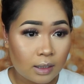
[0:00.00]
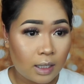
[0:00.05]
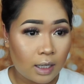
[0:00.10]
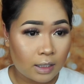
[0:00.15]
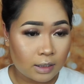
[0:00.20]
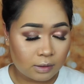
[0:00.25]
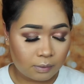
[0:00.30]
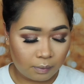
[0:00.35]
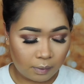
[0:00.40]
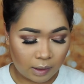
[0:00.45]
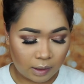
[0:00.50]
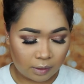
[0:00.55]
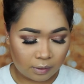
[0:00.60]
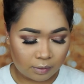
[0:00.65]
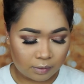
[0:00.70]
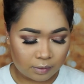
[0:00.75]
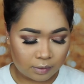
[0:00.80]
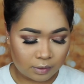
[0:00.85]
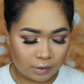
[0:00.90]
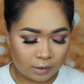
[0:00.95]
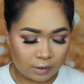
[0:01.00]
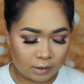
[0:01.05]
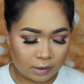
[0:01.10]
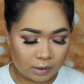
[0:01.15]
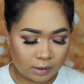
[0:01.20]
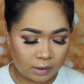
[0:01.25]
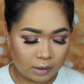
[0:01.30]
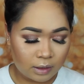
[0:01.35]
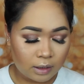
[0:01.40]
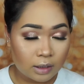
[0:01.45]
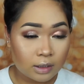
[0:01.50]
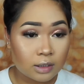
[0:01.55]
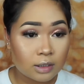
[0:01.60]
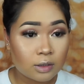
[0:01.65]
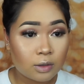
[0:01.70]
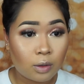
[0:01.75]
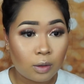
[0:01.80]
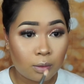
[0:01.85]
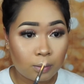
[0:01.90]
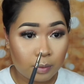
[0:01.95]
as well. You see, it's
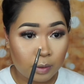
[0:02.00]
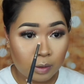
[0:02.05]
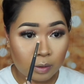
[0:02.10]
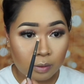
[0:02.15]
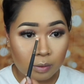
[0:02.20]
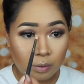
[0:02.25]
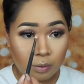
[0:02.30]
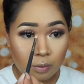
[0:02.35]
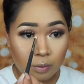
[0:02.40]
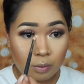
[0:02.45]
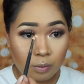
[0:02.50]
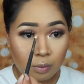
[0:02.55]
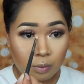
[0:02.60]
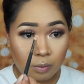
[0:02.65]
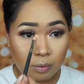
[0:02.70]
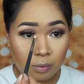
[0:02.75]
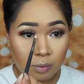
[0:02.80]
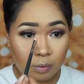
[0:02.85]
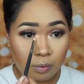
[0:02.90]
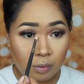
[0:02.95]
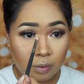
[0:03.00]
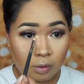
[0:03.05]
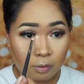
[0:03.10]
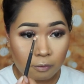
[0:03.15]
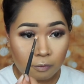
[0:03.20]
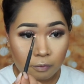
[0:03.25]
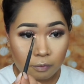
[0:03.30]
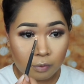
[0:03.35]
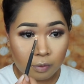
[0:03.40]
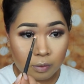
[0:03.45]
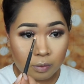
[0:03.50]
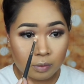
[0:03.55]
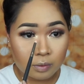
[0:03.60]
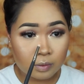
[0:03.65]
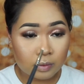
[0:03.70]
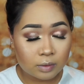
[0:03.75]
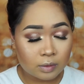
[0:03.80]
so beautiful.